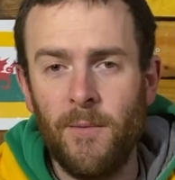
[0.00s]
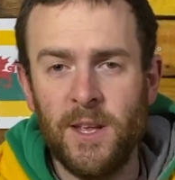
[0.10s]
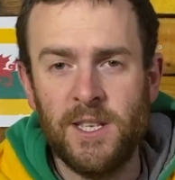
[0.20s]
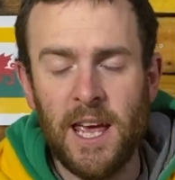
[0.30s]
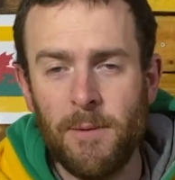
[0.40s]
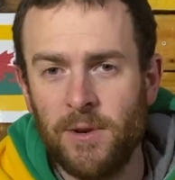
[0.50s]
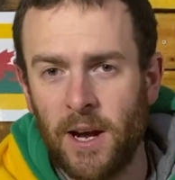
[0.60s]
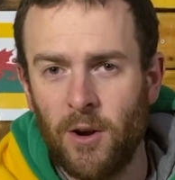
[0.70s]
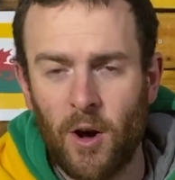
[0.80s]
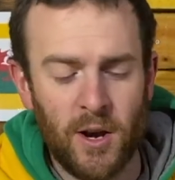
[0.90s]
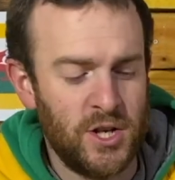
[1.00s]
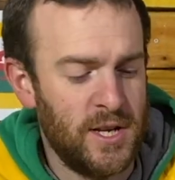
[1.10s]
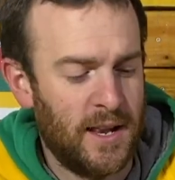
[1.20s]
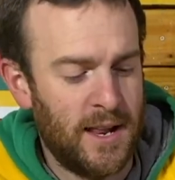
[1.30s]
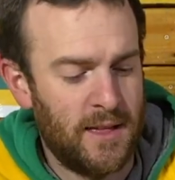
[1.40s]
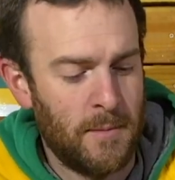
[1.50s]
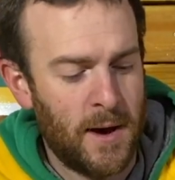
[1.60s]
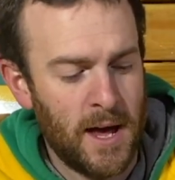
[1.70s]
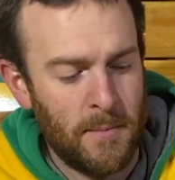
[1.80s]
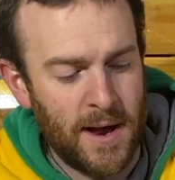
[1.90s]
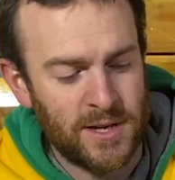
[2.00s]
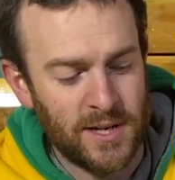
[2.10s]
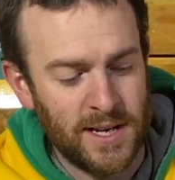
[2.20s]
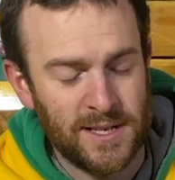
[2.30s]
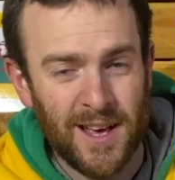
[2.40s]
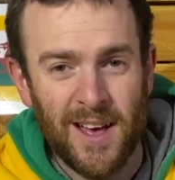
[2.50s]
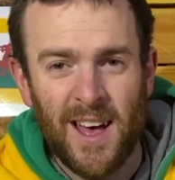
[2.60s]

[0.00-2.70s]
the same technology, the lithium ion batteries,